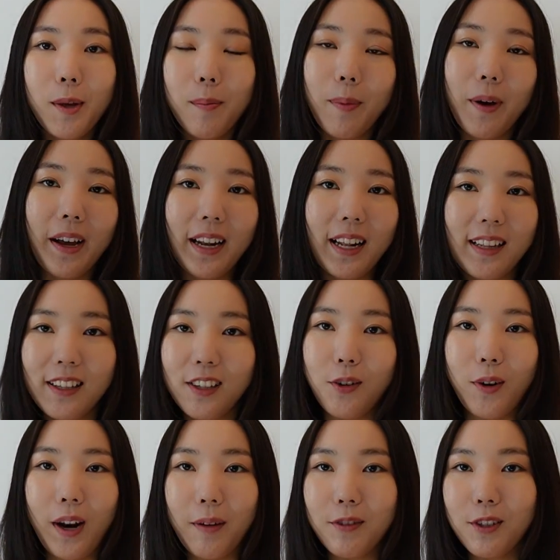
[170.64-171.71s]
but you
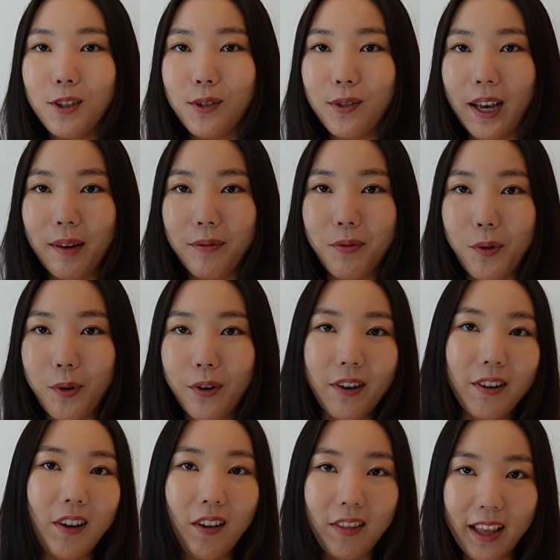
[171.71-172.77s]
don't have to do that for
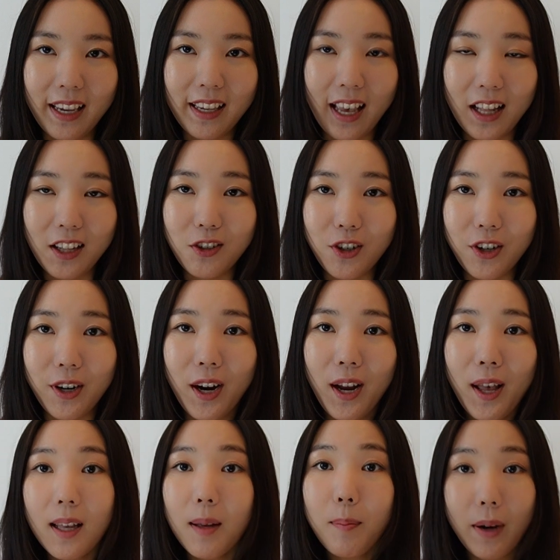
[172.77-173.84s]
an online calendar.
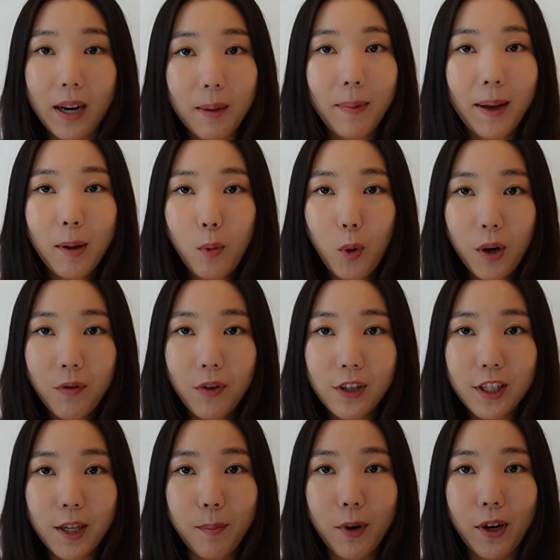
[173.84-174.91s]
But it might work for
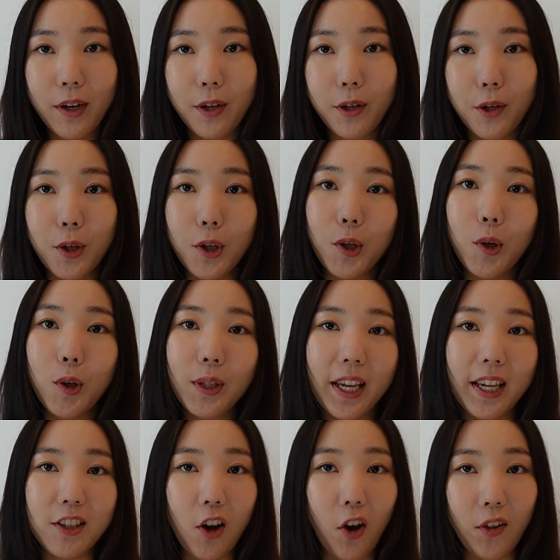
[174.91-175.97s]
someone who
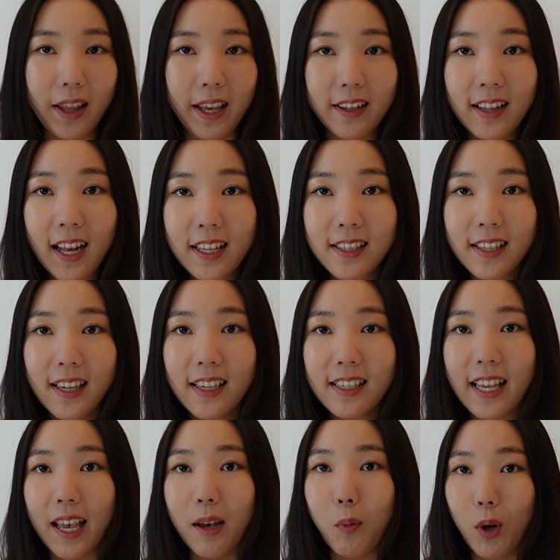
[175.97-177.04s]
takes online
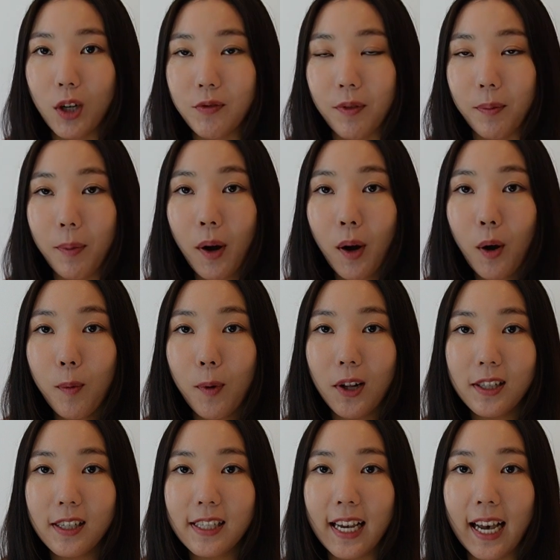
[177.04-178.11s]
classes and works from home
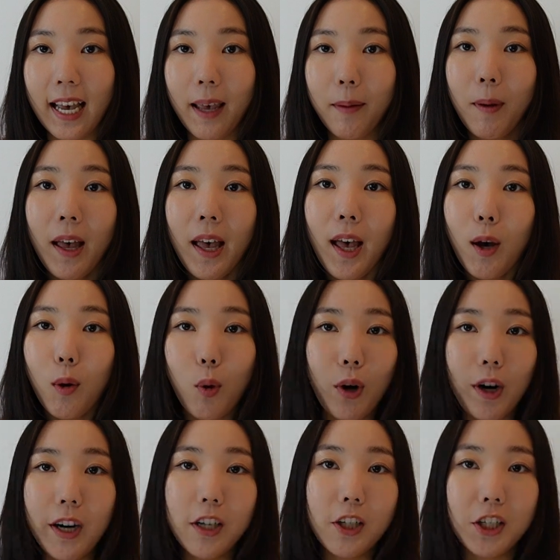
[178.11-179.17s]
all the time,
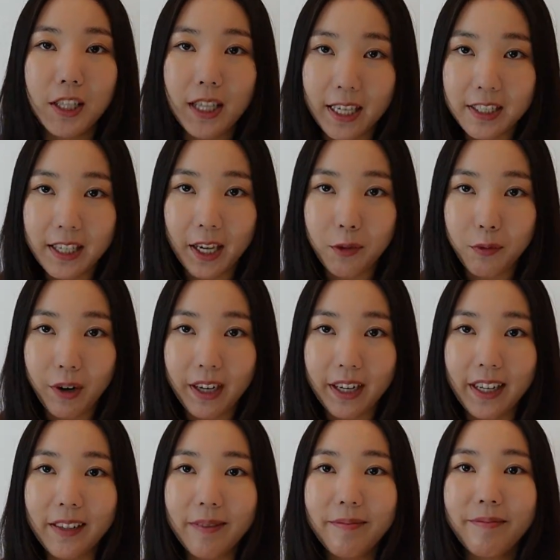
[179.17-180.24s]
or just likes
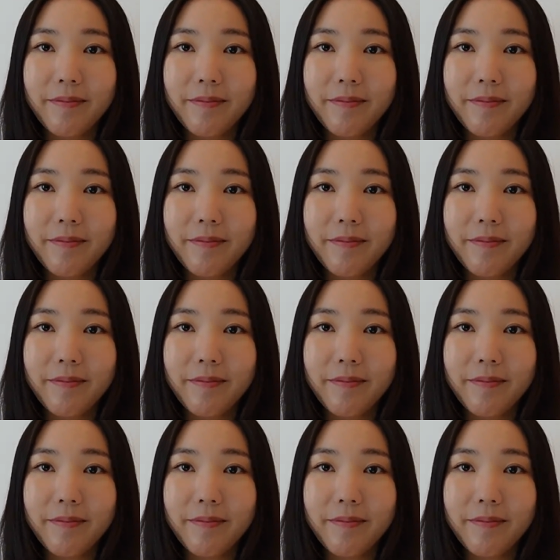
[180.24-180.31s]
handwriting.